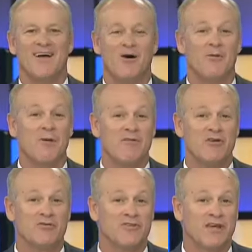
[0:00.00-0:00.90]
Well, maybe
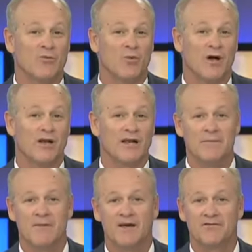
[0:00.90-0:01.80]
you've seen one, an
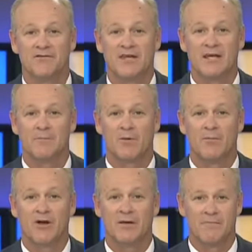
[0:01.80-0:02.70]
email scheme
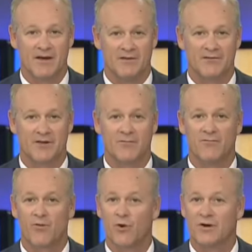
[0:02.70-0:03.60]
promoting
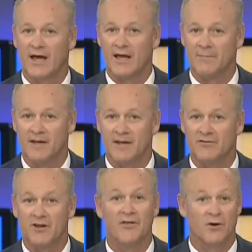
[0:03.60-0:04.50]
medicine for
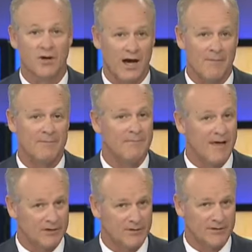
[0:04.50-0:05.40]
diabetes and other common
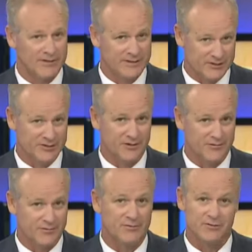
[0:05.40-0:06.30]
medical
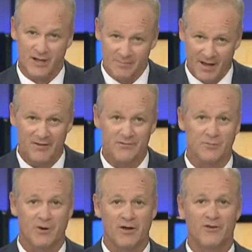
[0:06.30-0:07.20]
conditions. Well, John
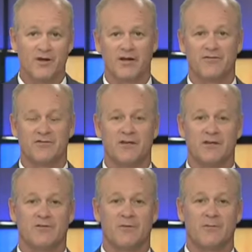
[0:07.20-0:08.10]
Paschall, president and
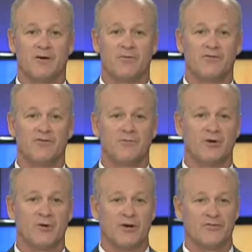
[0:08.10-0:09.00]
CEO of the Better Business
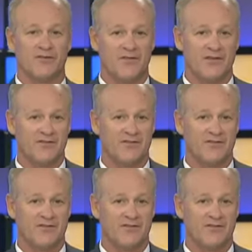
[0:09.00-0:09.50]
Bureau here in Southeast